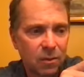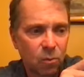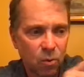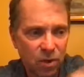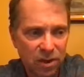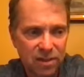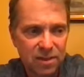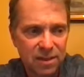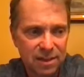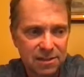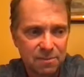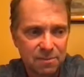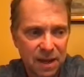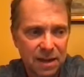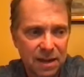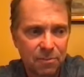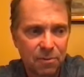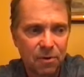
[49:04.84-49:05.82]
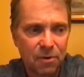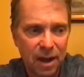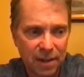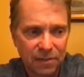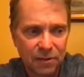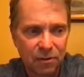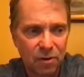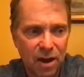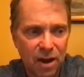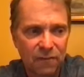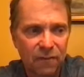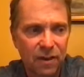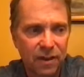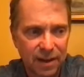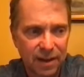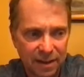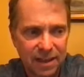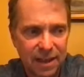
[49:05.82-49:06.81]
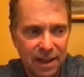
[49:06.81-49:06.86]
with this paper and the
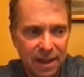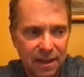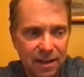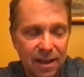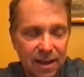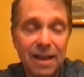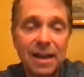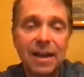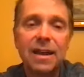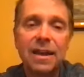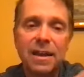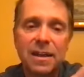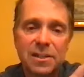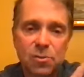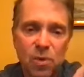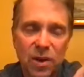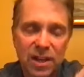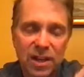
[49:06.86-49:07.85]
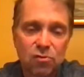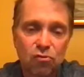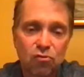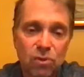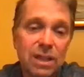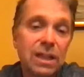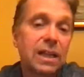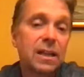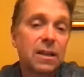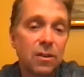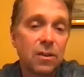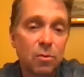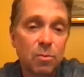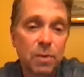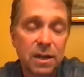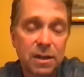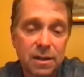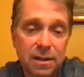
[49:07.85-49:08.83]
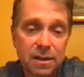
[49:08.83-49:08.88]
graphite and the ink is when it's really
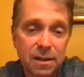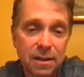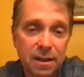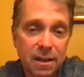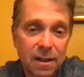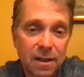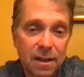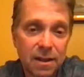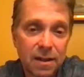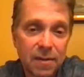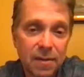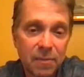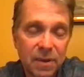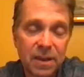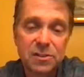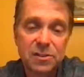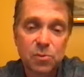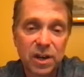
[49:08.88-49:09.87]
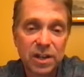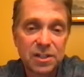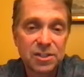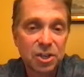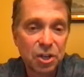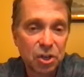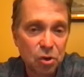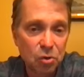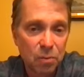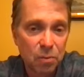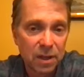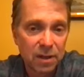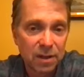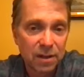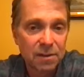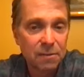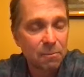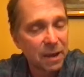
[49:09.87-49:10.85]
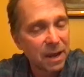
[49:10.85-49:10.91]
humid. Because when it's
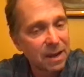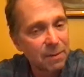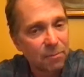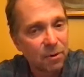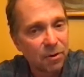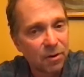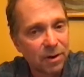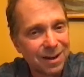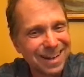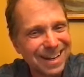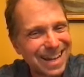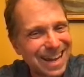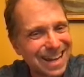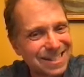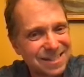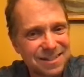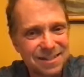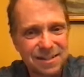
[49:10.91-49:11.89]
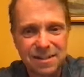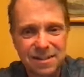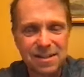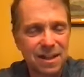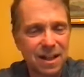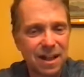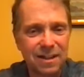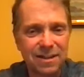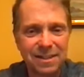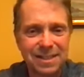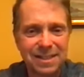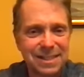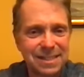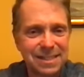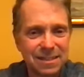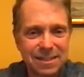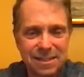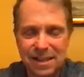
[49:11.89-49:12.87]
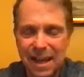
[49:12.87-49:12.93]
humid, the paper gets
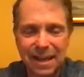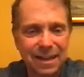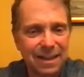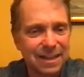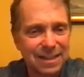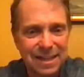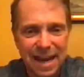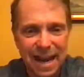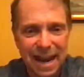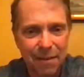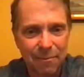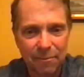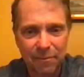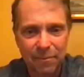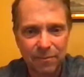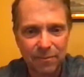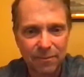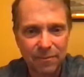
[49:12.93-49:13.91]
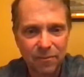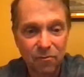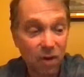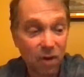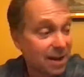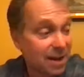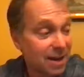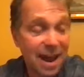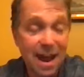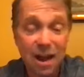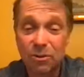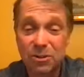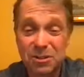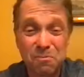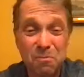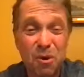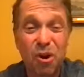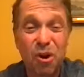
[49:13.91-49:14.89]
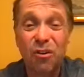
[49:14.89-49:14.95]
slightly damp. Right now
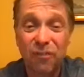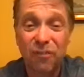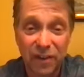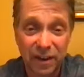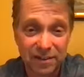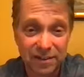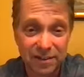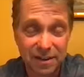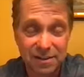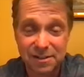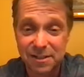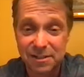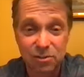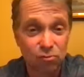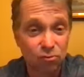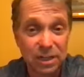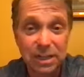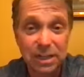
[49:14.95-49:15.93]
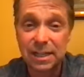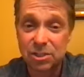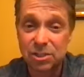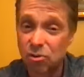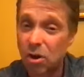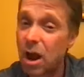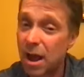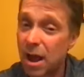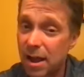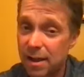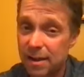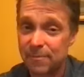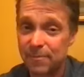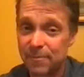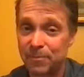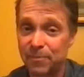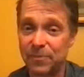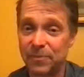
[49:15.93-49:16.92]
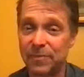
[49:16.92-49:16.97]
it's perfect because it's really dry.
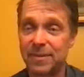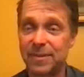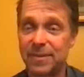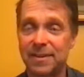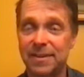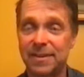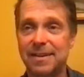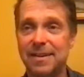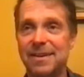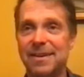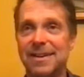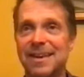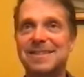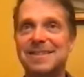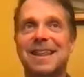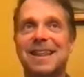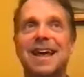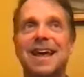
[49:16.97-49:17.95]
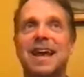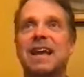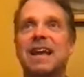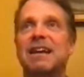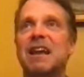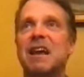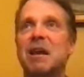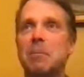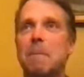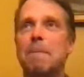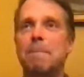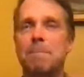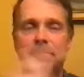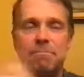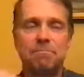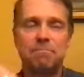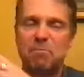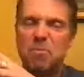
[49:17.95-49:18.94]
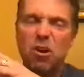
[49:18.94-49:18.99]
It's like
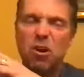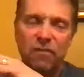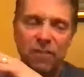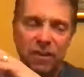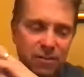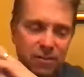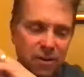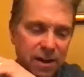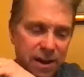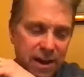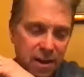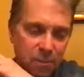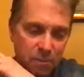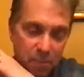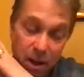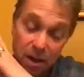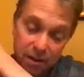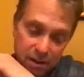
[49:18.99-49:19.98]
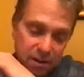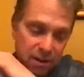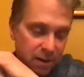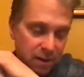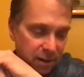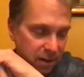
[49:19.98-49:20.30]
perfect right now. But